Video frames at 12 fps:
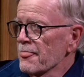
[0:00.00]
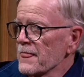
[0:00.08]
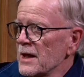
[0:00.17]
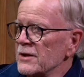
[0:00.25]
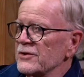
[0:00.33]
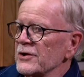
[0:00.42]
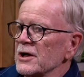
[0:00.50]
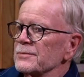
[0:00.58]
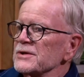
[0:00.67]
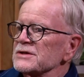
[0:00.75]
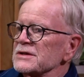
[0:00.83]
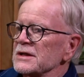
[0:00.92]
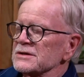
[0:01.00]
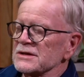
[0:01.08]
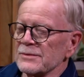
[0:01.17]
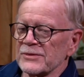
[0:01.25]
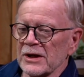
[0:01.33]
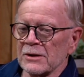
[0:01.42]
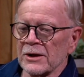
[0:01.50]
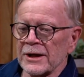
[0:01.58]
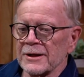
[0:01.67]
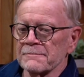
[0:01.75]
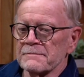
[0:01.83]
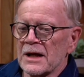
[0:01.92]
And the therapist says something
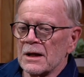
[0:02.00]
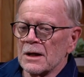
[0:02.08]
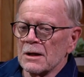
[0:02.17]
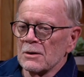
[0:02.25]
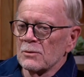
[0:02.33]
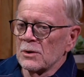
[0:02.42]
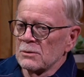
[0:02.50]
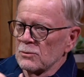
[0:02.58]
like, well,